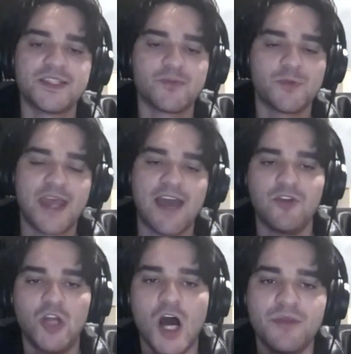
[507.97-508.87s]
what they have in
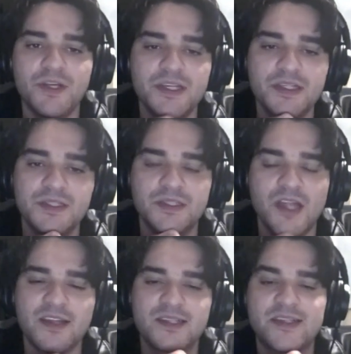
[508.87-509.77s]
common is not
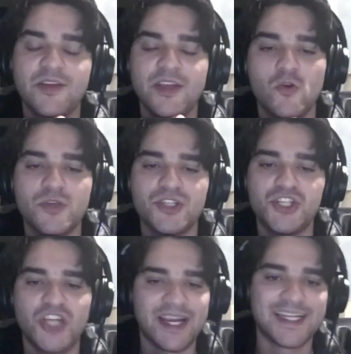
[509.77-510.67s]
necessarily always
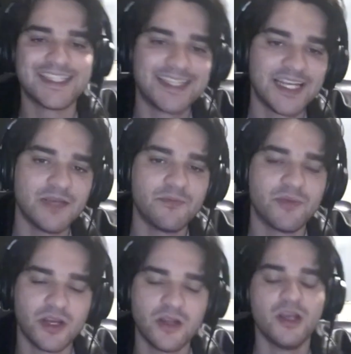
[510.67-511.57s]
checking the king,
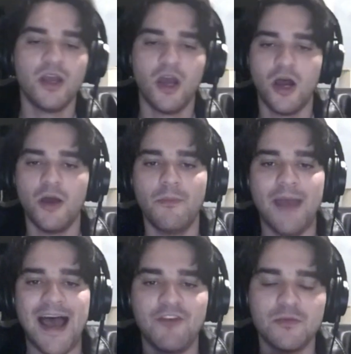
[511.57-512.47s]
but
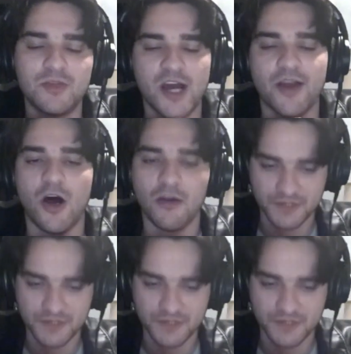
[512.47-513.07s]
having him cut off.